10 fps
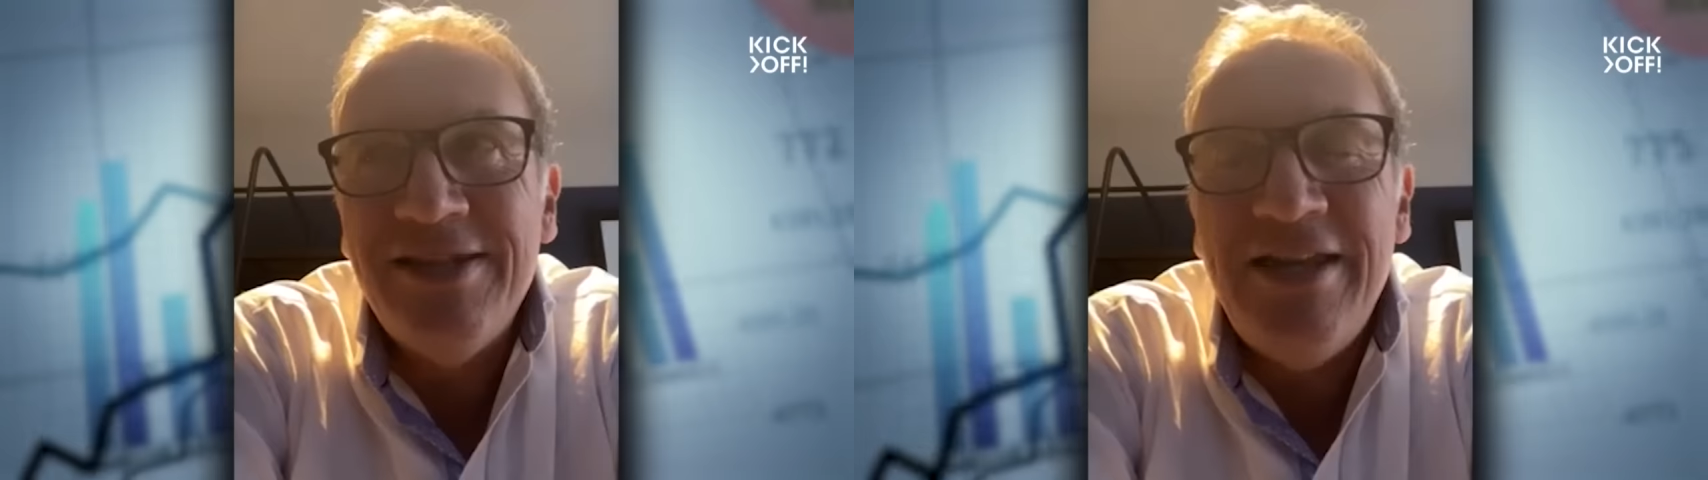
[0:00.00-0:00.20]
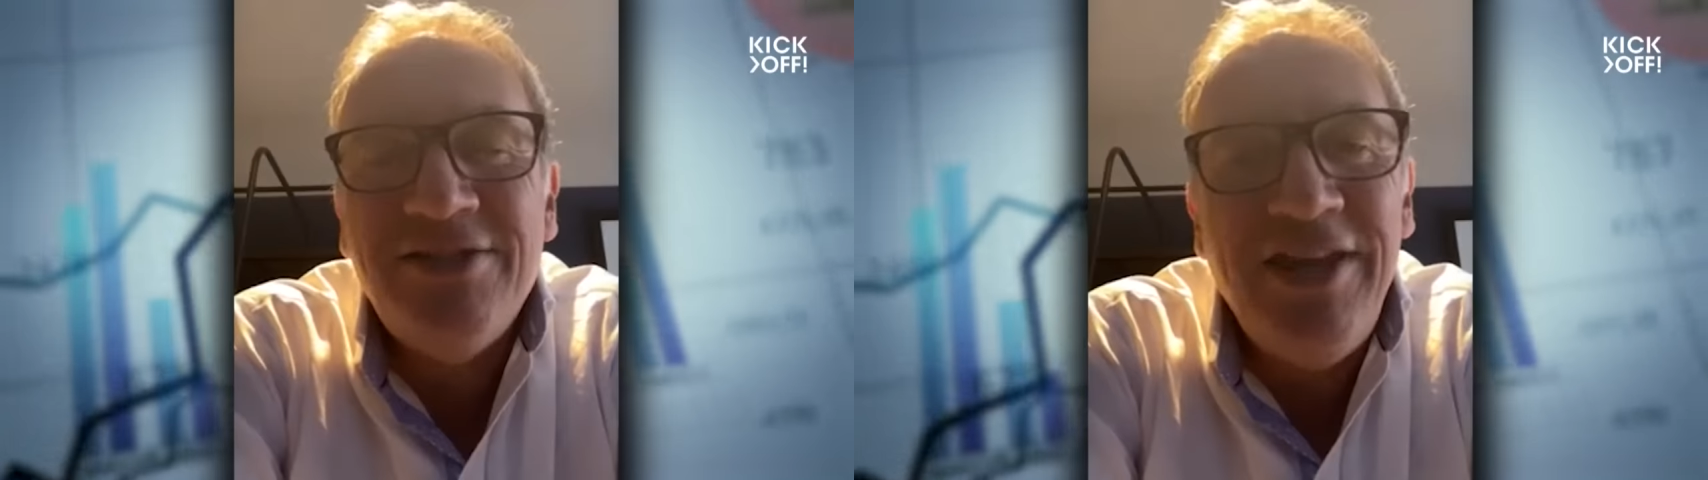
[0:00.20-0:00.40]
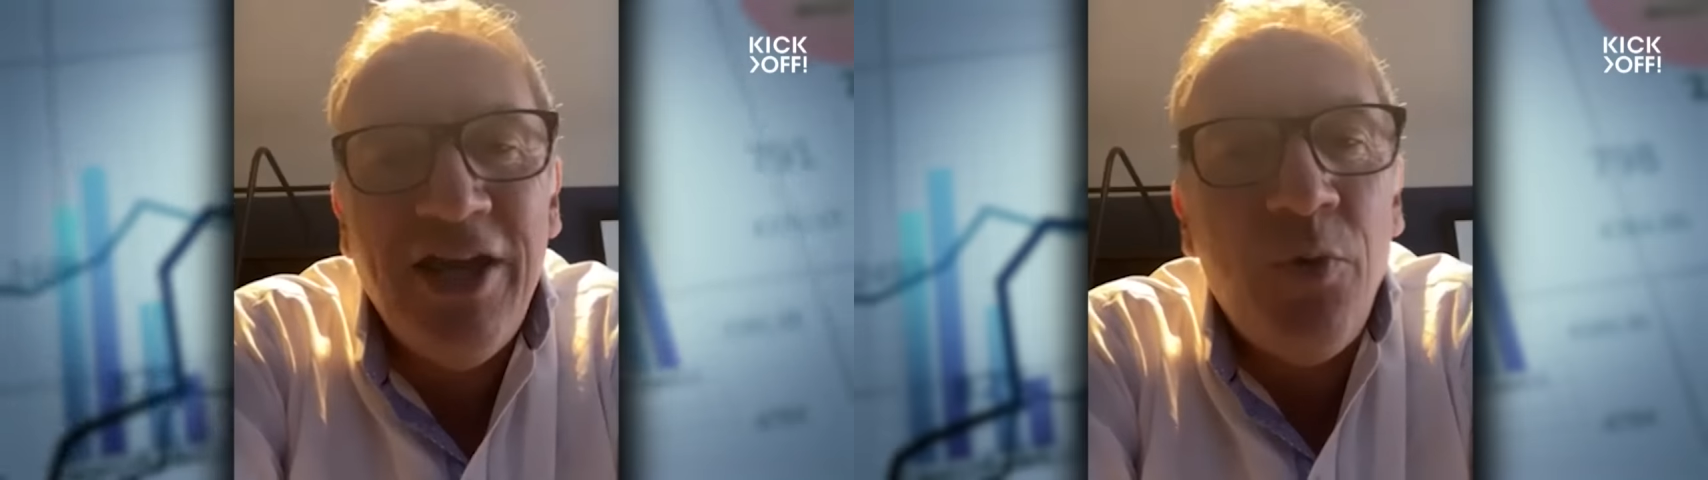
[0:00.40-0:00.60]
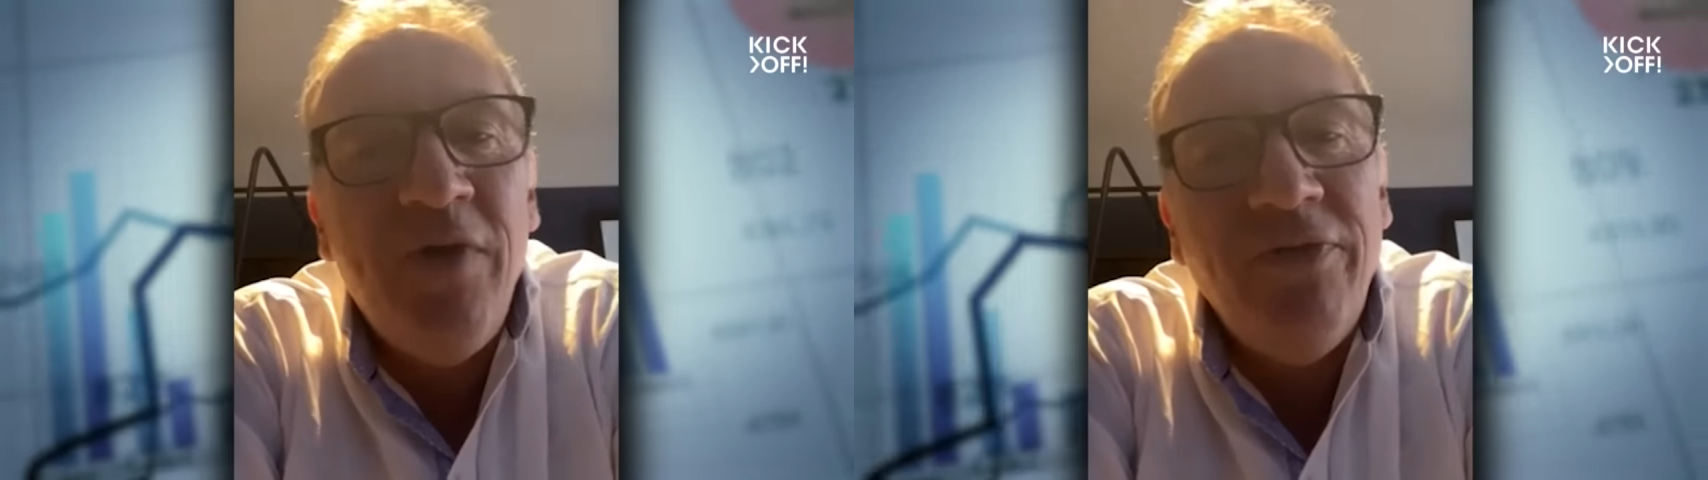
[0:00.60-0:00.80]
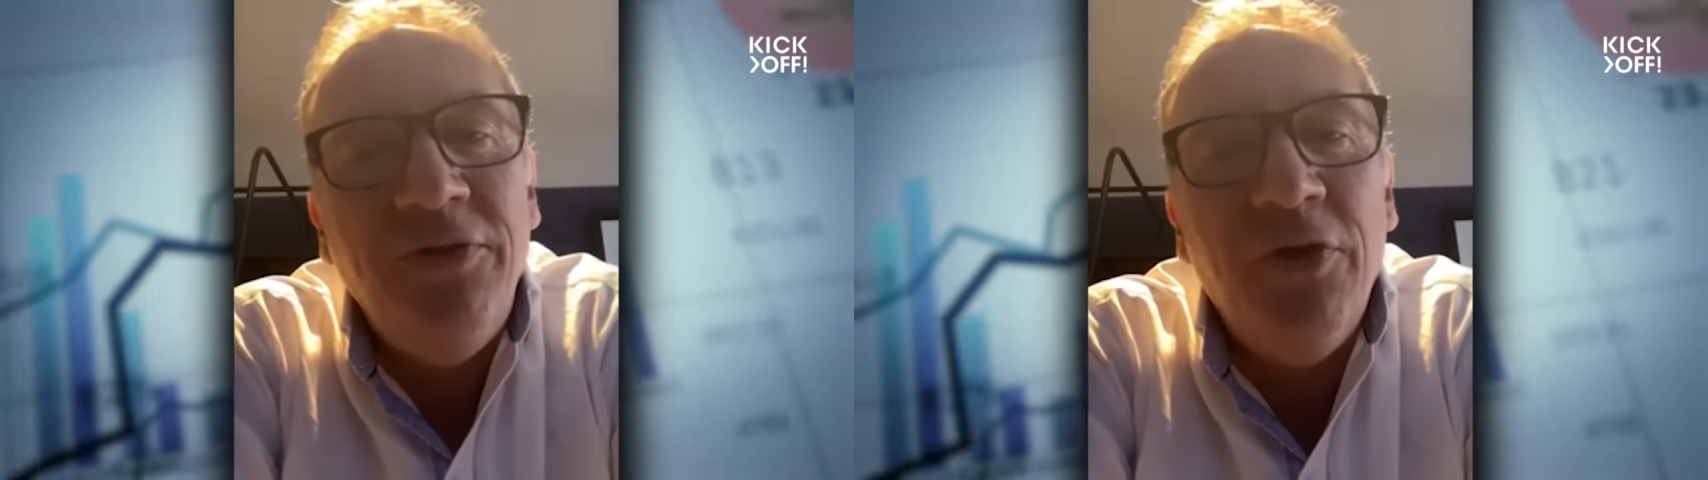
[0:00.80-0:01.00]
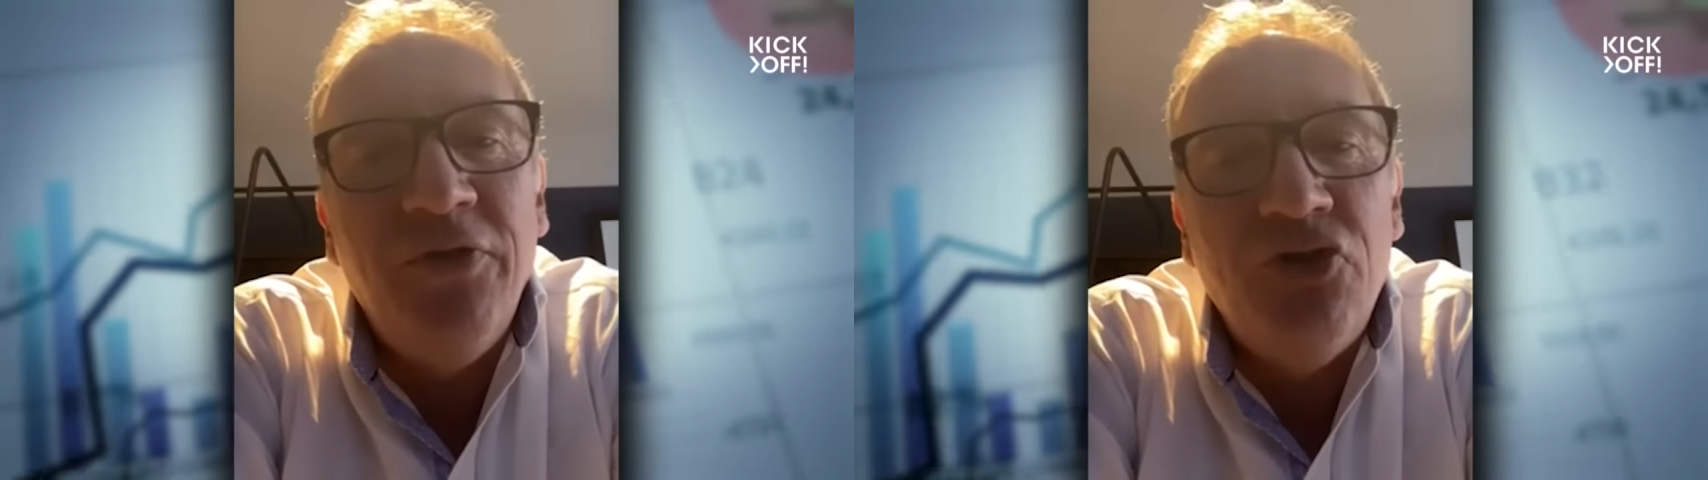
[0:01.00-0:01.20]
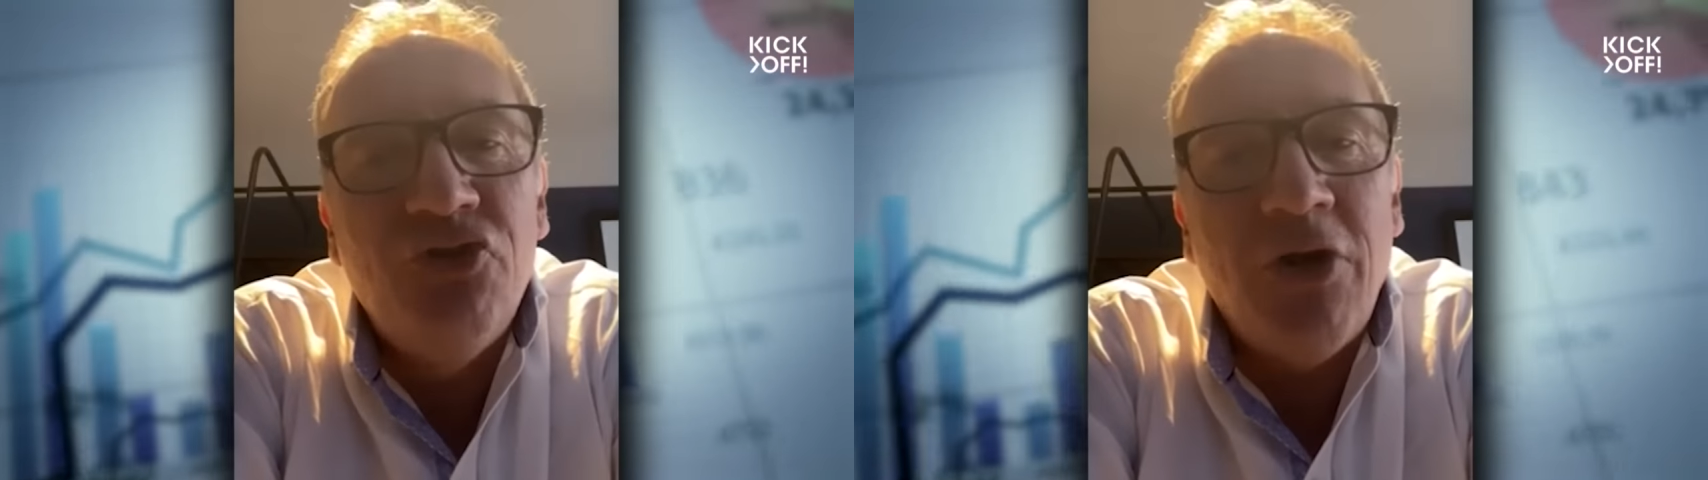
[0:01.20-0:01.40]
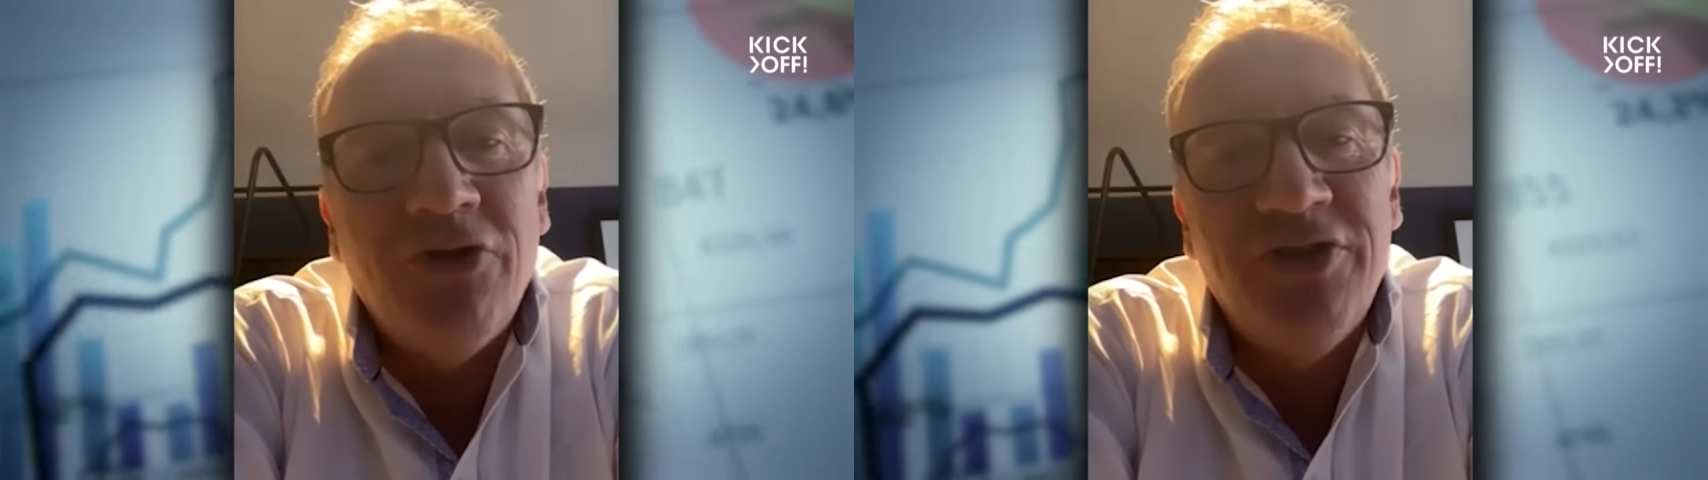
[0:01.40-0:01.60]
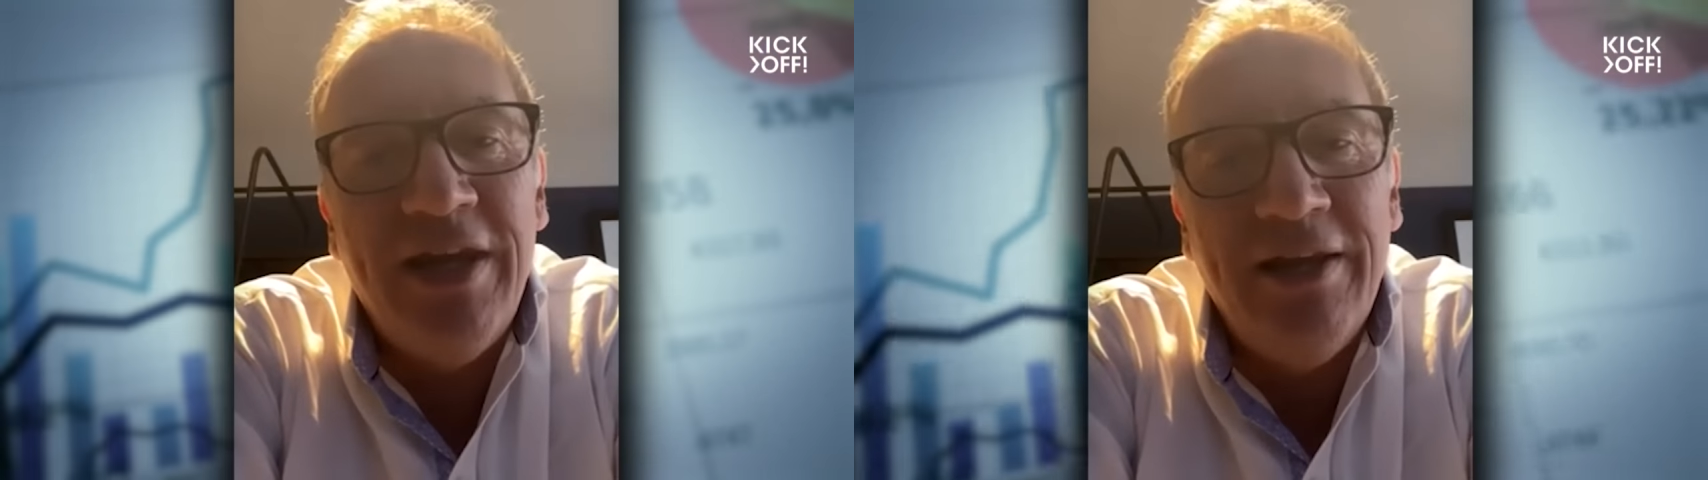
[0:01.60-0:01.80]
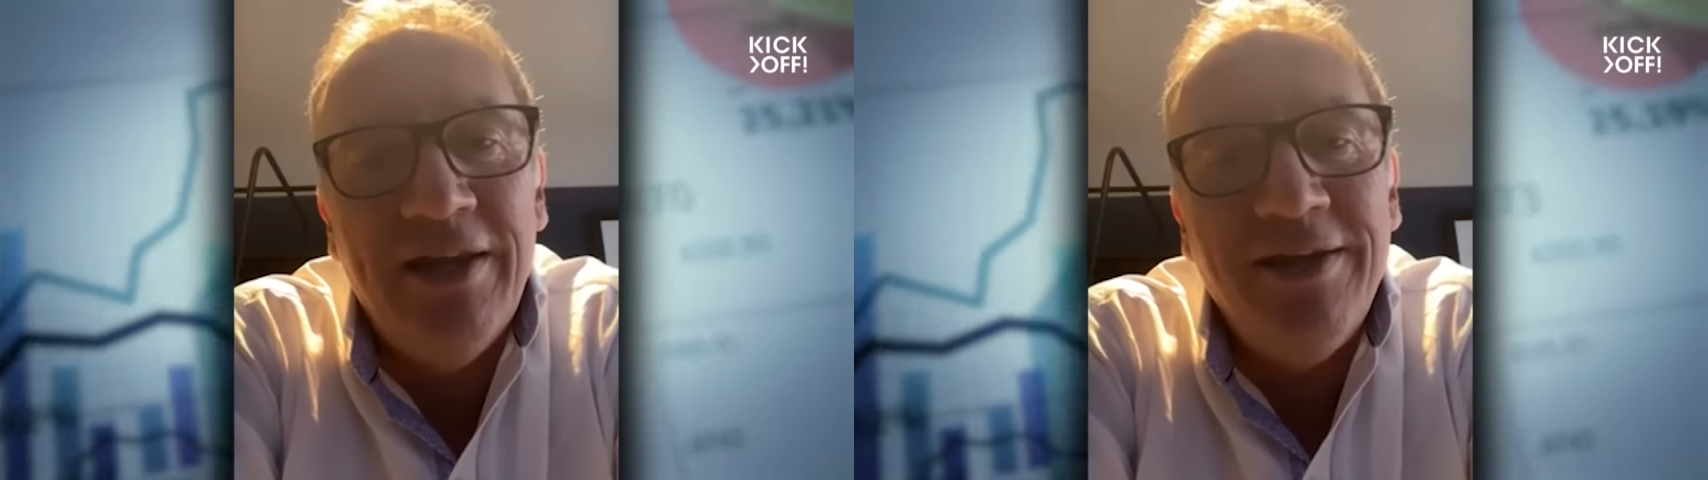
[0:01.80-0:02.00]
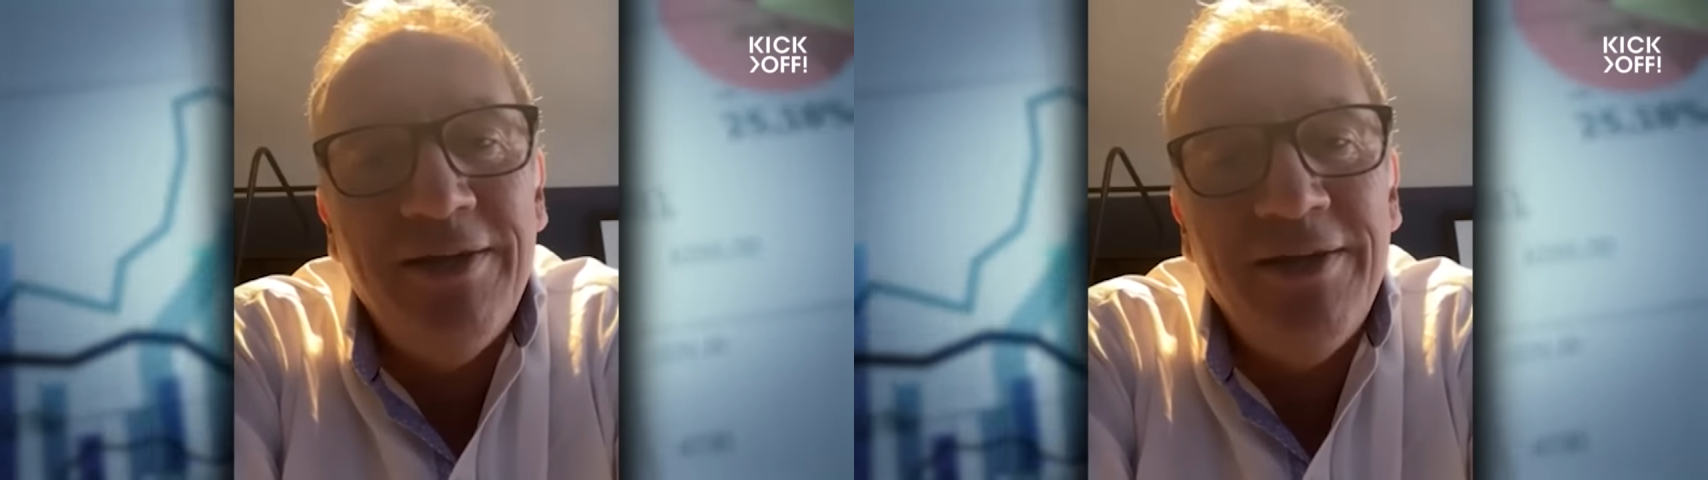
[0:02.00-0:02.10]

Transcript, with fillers: It's the equivalent of a drug dealer